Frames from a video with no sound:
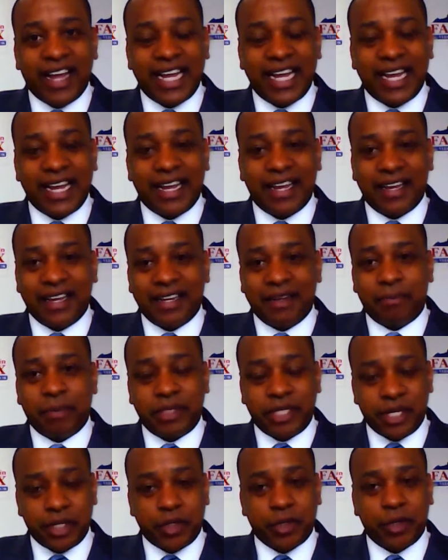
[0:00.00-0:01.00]
in
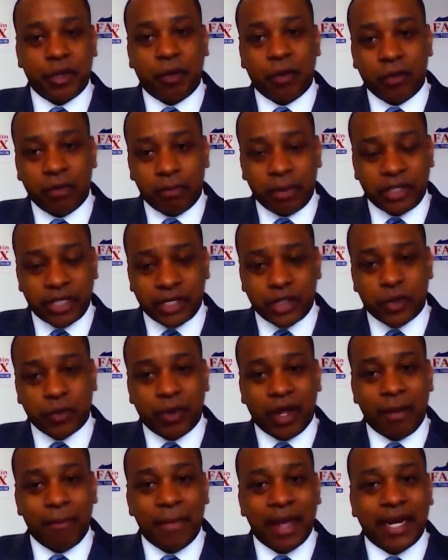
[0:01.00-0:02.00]
potential
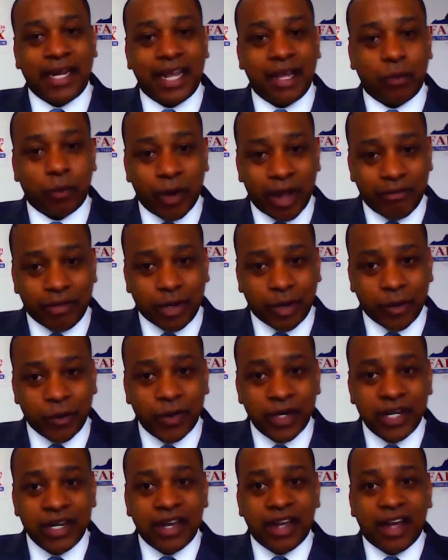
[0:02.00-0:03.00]
Medicaid revenue.
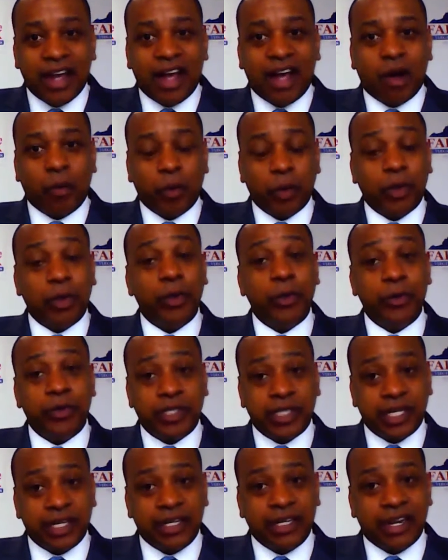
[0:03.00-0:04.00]
We're
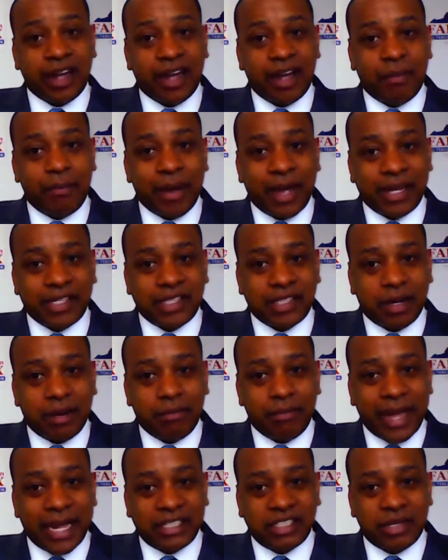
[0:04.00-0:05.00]
losing, by
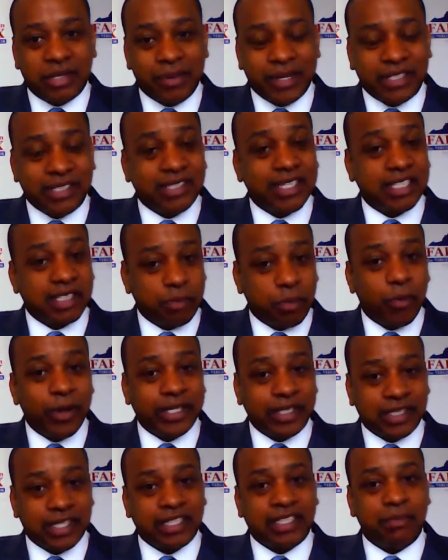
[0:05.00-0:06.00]
some estimates,
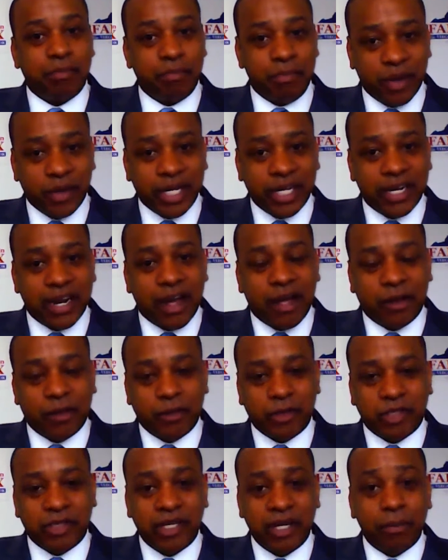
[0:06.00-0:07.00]
$6.6 million
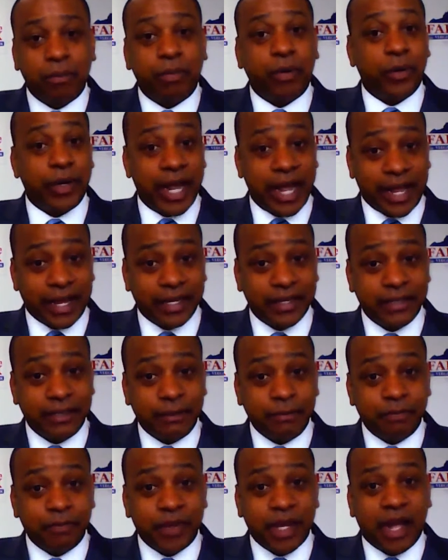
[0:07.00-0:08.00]
per day.
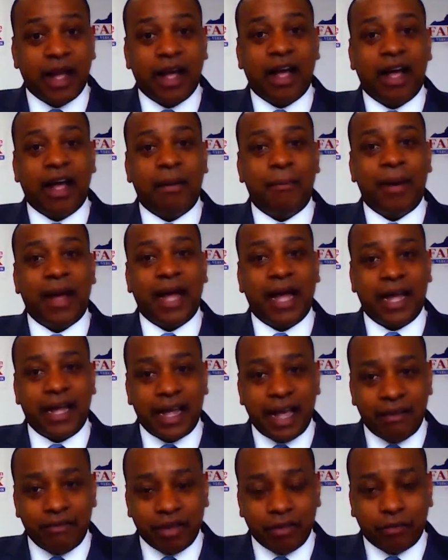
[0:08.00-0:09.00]
by
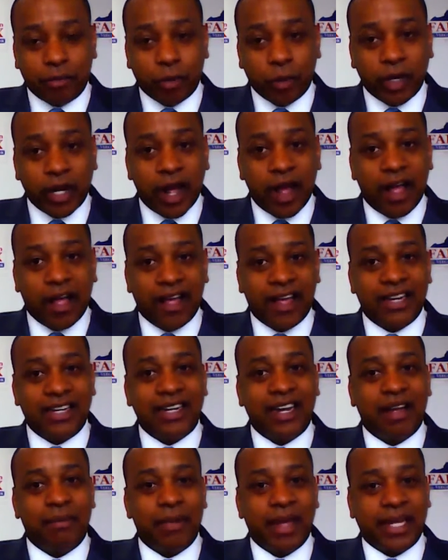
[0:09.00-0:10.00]
having foregone
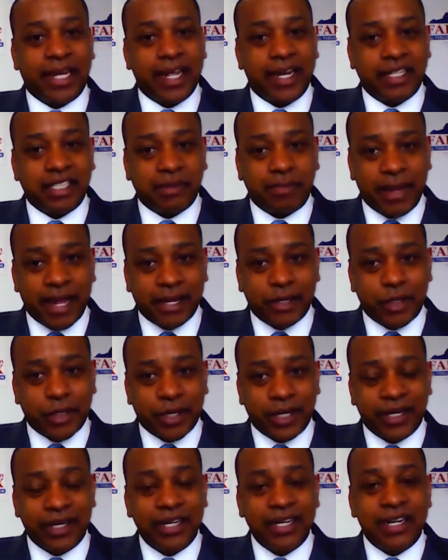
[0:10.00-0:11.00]
Medicaid
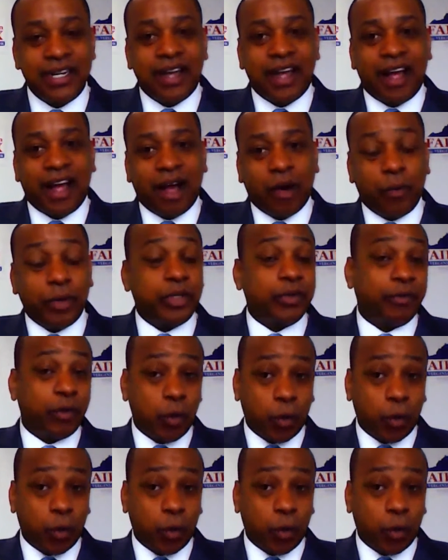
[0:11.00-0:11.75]
expansion, which of